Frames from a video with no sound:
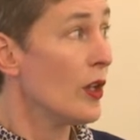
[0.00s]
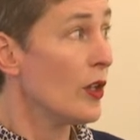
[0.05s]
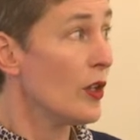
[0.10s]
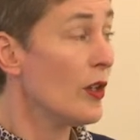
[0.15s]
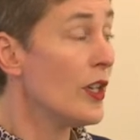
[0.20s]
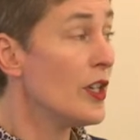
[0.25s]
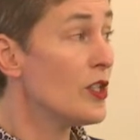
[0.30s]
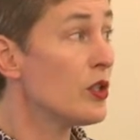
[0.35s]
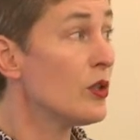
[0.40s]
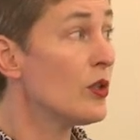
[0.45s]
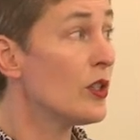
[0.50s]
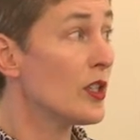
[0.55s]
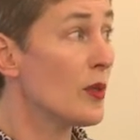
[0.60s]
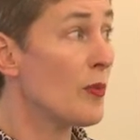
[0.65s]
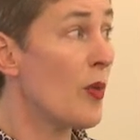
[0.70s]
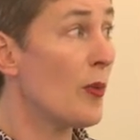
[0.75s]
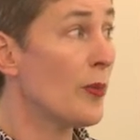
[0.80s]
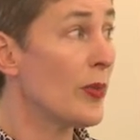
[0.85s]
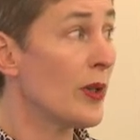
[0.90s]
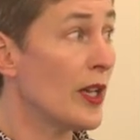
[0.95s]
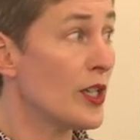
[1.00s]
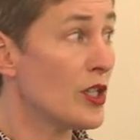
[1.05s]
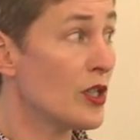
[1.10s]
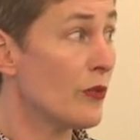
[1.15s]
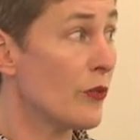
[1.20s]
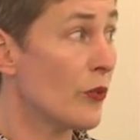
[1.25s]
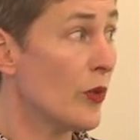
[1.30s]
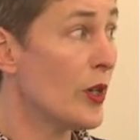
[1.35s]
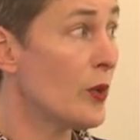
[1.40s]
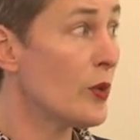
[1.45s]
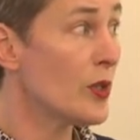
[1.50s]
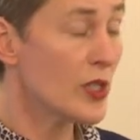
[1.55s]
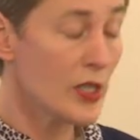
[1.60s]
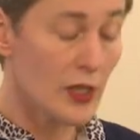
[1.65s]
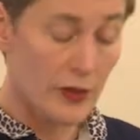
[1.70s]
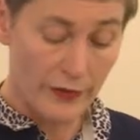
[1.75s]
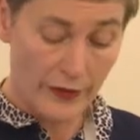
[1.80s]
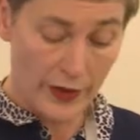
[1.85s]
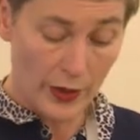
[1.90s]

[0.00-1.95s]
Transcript: You need to look at the population frequency of